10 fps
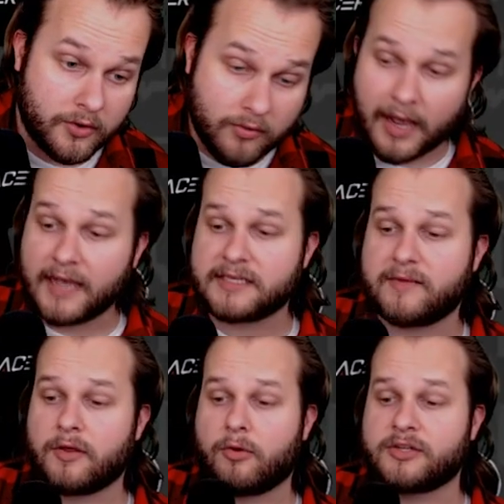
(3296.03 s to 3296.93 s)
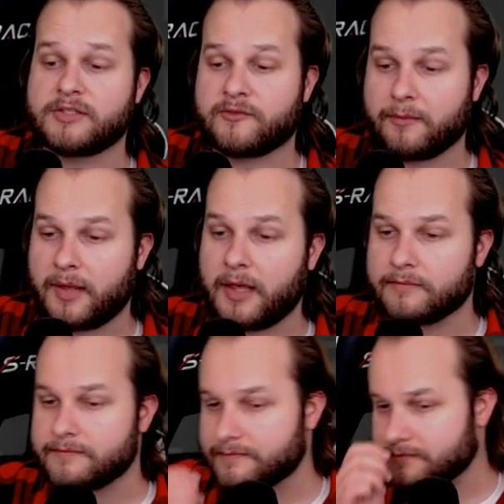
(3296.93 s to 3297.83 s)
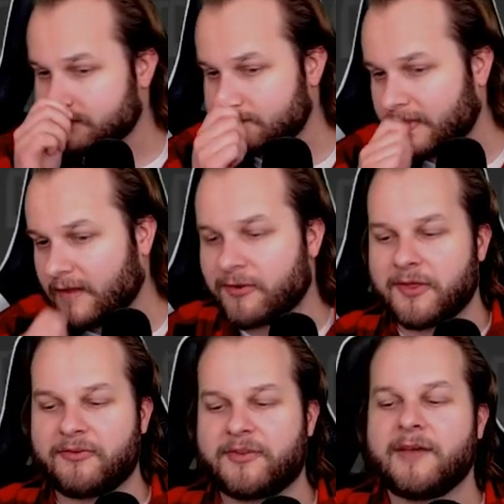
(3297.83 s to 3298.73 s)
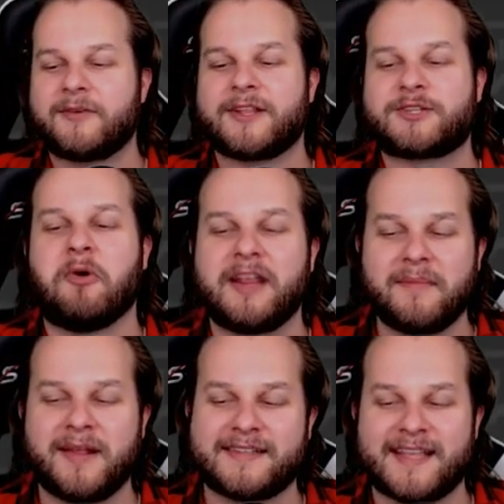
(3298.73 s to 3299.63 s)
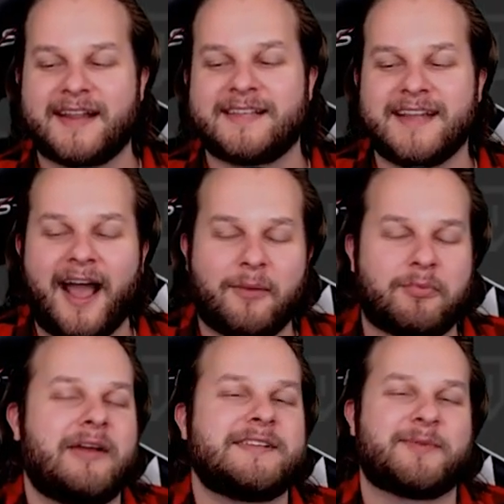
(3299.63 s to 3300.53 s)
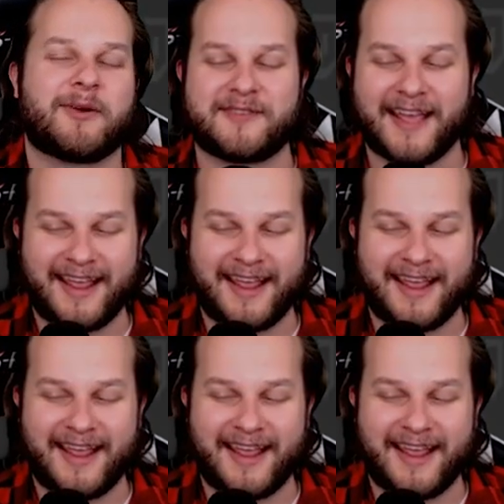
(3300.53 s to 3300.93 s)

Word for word: you guys have any questions for me? for the for the 20 minutes that is Nia Brownie's birthday